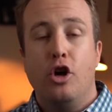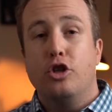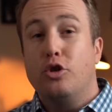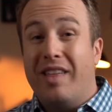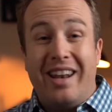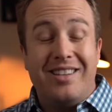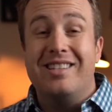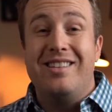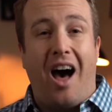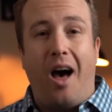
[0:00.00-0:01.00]
So that does
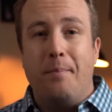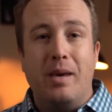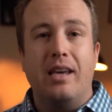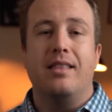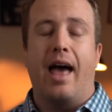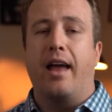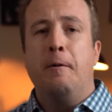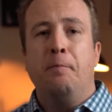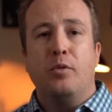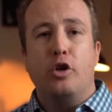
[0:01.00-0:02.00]
not mean that,
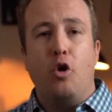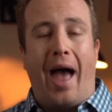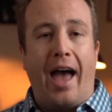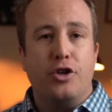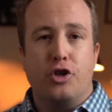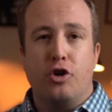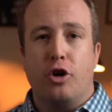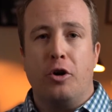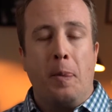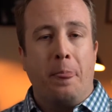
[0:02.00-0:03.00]
as
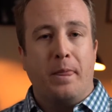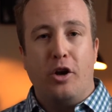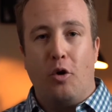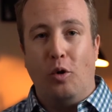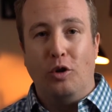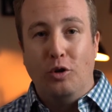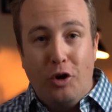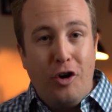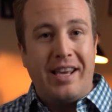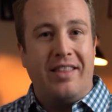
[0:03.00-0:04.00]
you're,
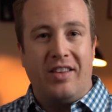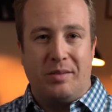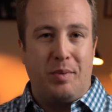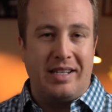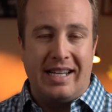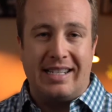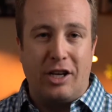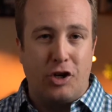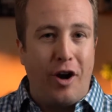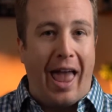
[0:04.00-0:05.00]
learning in this business,
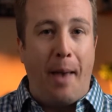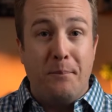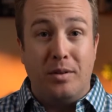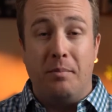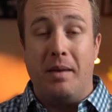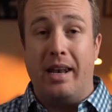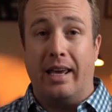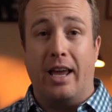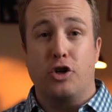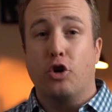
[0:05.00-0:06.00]
as you're
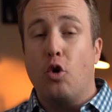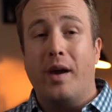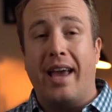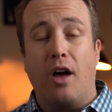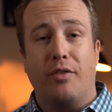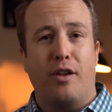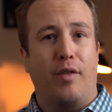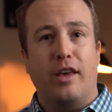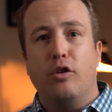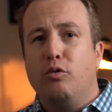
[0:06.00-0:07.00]
implementing, as you're going out there,
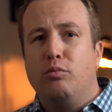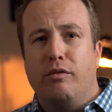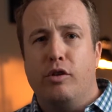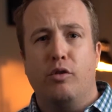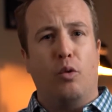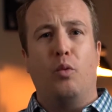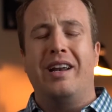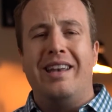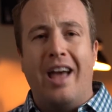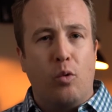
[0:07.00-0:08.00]
that you don't want
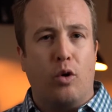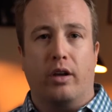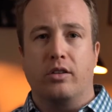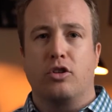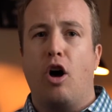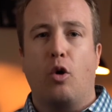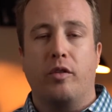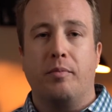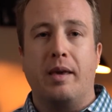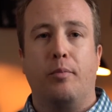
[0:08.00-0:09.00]
to network and talk
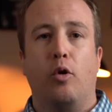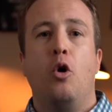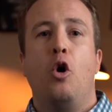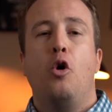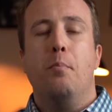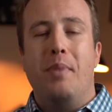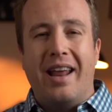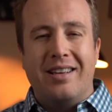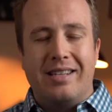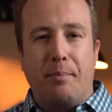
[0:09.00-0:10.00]
with people. But
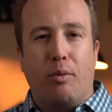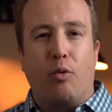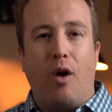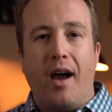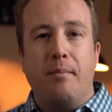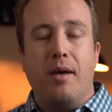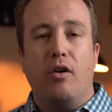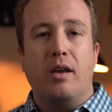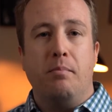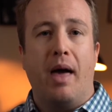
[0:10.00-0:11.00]
as a
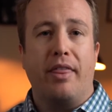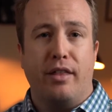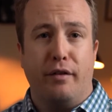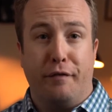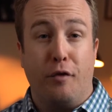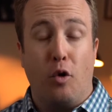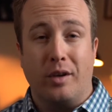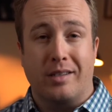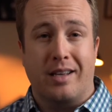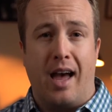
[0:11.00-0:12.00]
primary method of
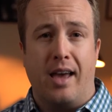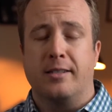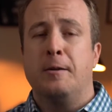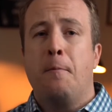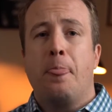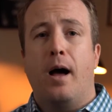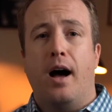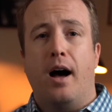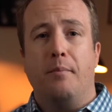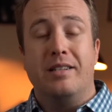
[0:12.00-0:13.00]
focus, guys,
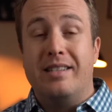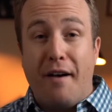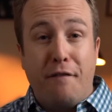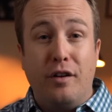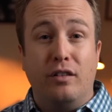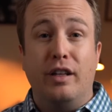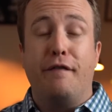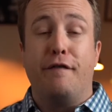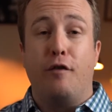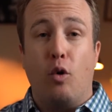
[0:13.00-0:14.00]
definitely
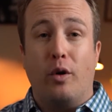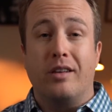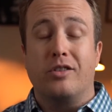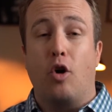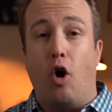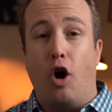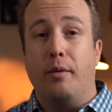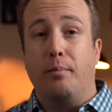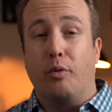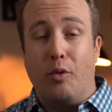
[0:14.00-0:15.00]
focus
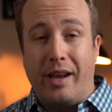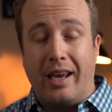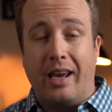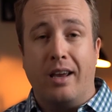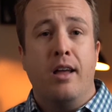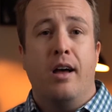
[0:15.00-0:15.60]
on bringing,